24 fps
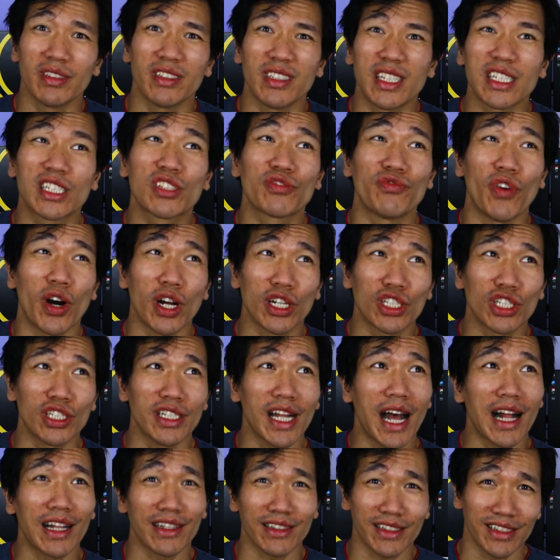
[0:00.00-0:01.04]

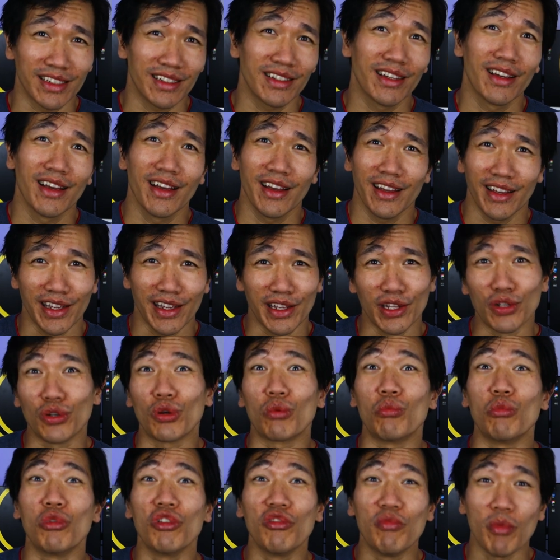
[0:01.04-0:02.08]
dysfunctionality in
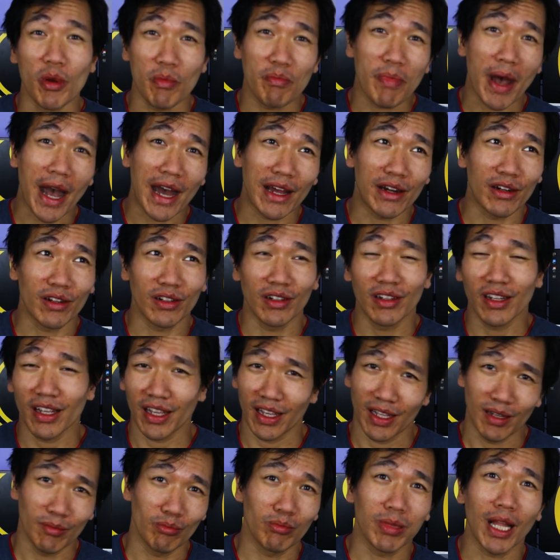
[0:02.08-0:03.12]
your movement pattern
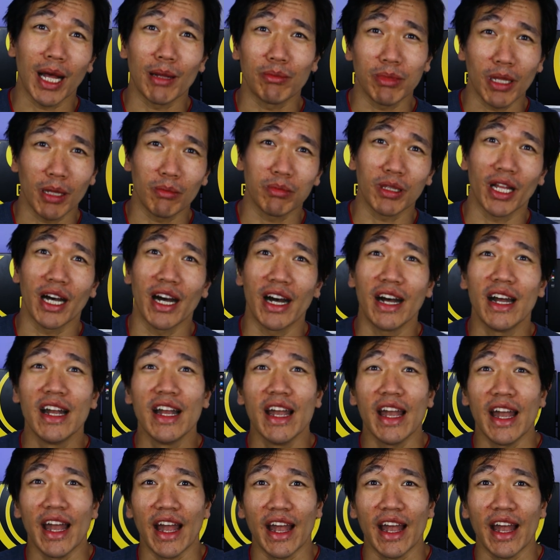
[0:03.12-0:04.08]
and blah, blah, blah.